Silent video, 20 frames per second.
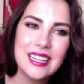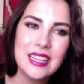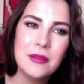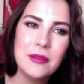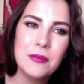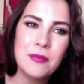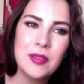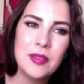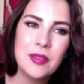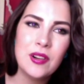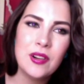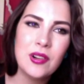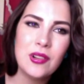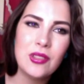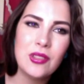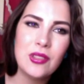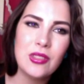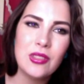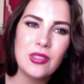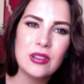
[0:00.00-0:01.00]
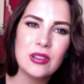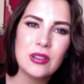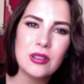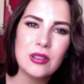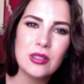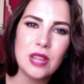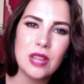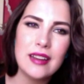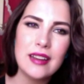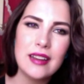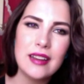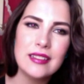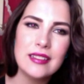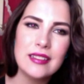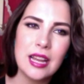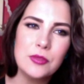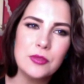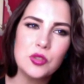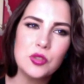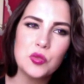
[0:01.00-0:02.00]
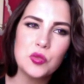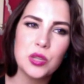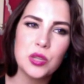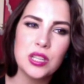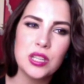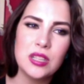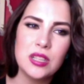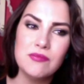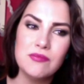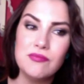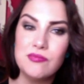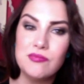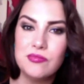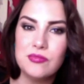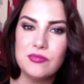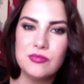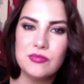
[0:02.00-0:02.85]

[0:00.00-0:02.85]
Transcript: But there are a lot of times when